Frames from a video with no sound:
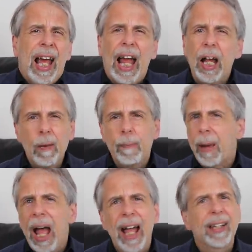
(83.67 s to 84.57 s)
how
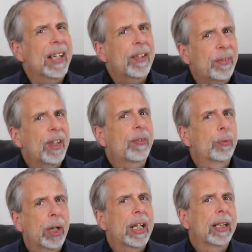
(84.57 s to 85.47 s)
bad is
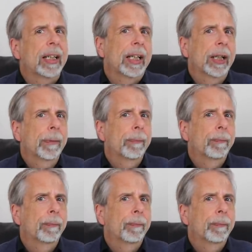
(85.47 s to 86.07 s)
this really?